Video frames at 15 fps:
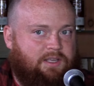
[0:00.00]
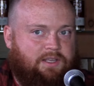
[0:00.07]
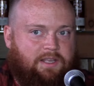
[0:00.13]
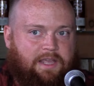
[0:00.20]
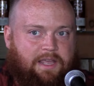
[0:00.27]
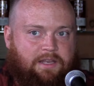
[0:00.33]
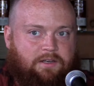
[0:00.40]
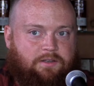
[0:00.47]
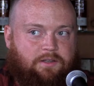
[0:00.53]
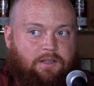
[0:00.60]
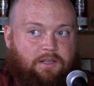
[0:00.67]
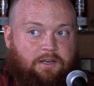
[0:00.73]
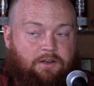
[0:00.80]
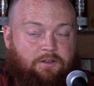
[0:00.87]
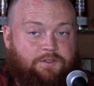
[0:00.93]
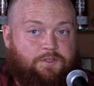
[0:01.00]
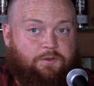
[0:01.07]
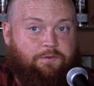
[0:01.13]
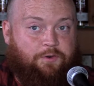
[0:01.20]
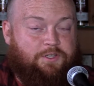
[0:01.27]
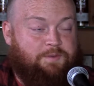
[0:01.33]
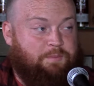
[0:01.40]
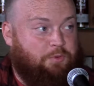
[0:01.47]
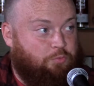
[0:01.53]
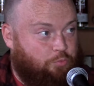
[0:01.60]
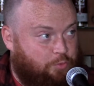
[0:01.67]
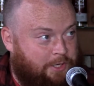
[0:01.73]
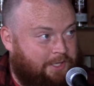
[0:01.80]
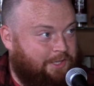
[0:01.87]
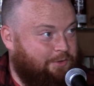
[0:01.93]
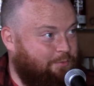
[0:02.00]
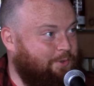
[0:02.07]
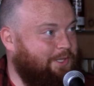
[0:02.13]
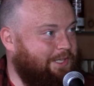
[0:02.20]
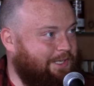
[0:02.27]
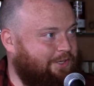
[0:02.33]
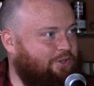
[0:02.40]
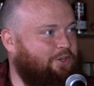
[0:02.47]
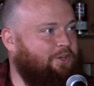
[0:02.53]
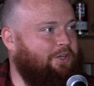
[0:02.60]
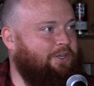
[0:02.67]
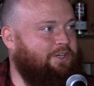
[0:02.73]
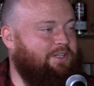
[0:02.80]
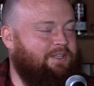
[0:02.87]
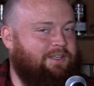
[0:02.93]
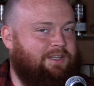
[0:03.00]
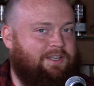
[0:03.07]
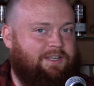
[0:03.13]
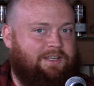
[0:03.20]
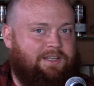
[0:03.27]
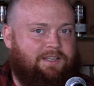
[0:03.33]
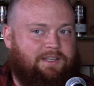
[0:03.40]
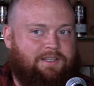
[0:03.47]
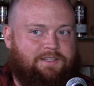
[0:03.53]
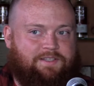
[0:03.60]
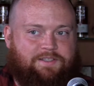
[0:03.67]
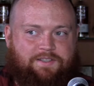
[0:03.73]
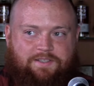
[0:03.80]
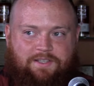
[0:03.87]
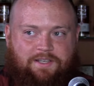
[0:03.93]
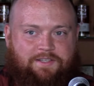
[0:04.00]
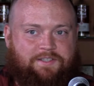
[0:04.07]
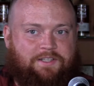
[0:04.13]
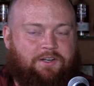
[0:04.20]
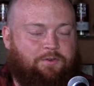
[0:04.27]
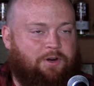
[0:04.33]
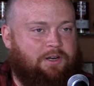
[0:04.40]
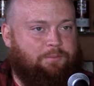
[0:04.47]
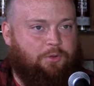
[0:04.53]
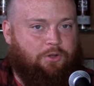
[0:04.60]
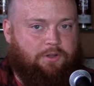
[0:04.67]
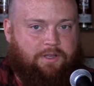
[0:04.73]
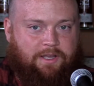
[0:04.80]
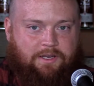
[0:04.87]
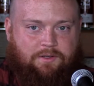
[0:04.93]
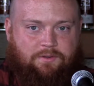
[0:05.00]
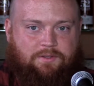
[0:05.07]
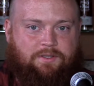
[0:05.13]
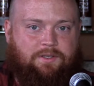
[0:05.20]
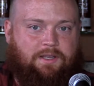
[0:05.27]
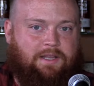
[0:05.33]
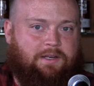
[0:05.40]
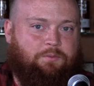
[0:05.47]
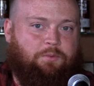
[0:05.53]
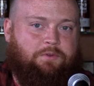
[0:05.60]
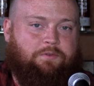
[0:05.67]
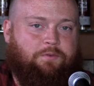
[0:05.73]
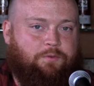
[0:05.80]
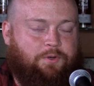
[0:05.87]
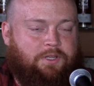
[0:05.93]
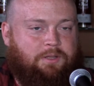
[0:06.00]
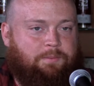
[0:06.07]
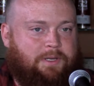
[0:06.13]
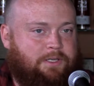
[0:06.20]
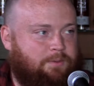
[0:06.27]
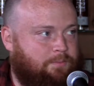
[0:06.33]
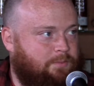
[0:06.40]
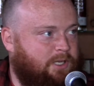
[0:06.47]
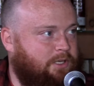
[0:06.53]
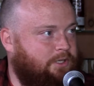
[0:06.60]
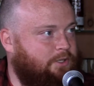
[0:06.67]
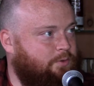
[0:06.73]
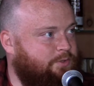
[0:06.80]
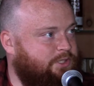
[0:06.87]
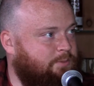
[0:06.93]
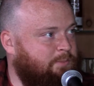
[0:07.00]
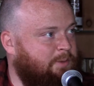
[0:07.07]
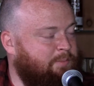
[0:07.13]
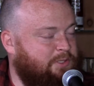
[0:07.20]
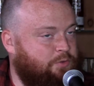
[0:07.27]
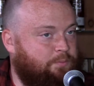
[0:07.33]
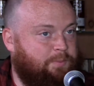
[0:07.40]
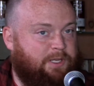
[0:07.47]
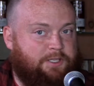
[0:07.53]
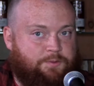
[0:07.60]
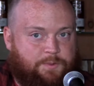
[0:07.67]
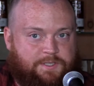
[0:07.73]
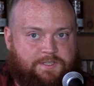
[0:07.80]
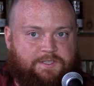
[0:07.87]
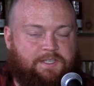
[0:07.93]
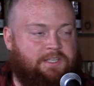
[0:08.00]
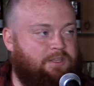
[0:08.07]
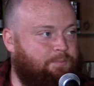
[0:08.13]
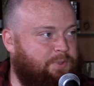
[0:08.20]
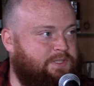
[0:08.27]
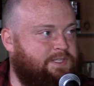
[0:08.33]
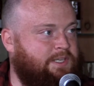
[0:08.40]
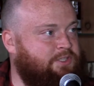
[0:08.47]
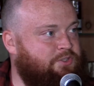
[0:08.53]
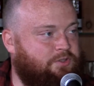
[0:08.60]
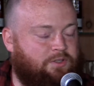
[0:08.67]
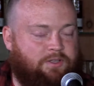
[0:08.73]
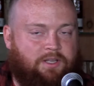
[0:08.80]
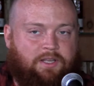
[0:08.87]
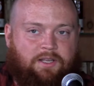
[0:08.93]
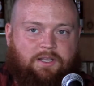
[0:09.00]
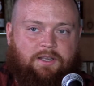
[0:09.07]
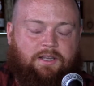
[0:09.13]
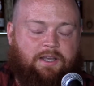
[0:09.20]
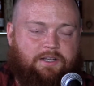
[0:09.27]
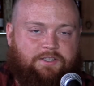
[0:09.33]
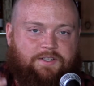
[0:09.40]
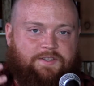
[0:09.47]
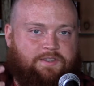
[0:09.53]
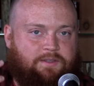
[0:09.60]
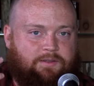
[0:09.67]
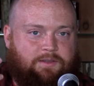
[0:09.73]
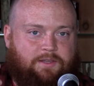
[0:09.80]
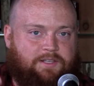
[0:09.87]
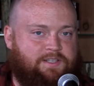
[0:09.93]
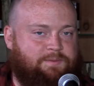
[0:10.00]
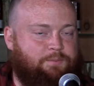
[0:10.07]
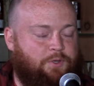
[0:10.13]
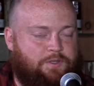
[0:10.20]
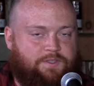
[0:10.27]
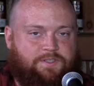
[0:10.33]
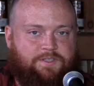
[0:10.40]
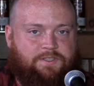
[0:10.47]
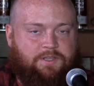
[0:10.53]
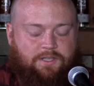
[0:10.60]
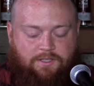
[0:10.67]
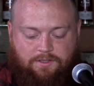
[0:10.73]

and also for it to be really, really good is incredible. And we've really made a huge commitment to it because we see the potential. And just the most